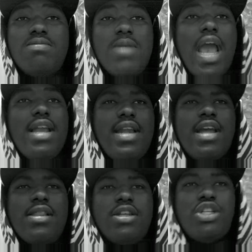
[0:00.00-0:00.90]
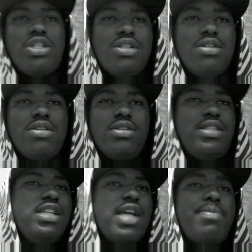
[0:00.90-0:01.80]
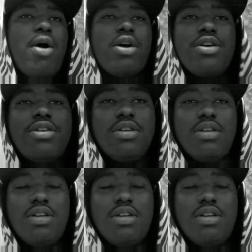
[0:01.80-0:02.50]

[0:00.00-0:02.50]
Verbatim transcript: Aiden English, CJ Parker.